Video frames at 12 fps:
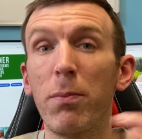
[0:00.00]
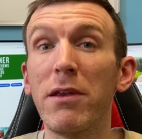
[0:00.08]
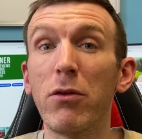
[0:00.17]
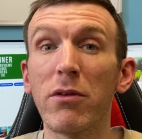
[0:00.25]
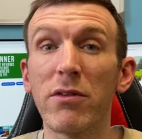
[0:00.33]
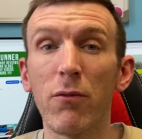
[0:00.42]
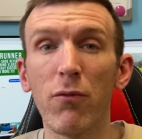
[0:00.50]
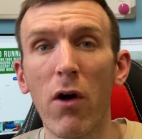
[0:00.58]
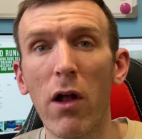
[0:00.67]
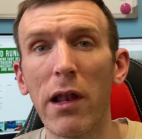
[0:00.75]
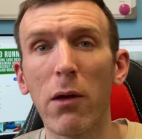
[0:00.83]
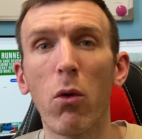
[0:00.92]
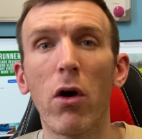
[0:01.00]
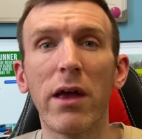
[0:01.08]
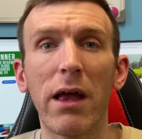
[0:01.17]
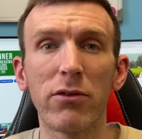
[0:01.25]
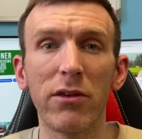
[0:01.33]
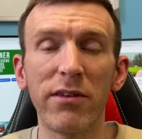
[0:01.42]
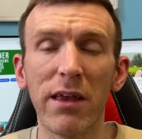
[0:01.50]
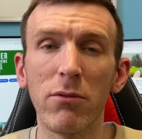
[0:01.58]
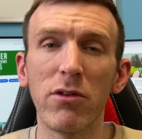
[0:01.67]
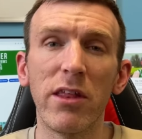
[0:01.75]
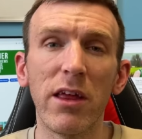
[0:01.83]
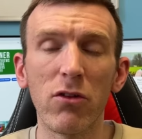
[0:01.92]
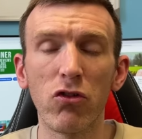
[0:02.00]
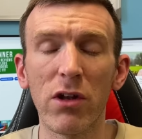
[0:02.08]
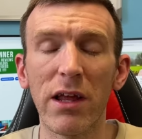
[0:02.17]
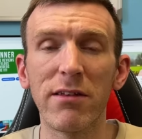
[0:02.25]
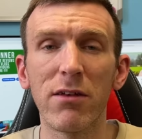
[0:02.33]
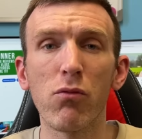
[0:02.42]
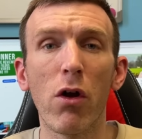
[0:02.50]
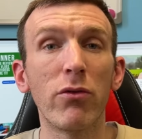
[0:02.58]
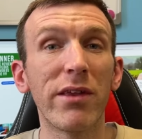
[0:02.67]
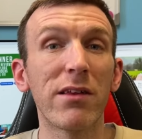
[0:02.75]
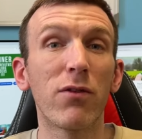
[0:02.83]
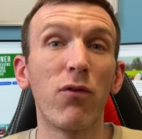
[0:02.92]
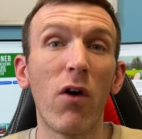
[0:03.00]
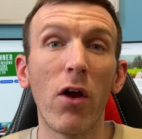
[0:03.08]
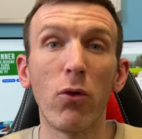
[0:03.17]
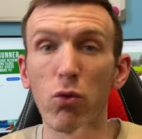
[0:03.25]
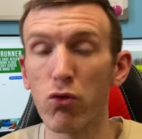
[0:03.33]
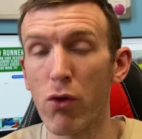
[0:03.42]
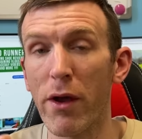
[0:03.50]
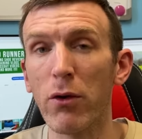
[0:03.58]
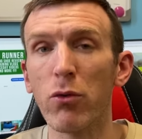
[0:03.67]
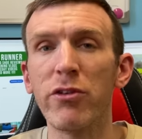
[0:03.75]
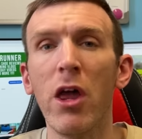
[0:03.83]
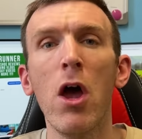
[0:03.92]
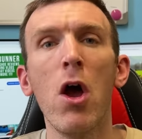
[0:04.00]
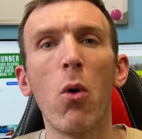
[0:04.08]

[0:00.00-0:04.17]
be doing some fartlek workouts and take them to the undulating roads, that's final trails,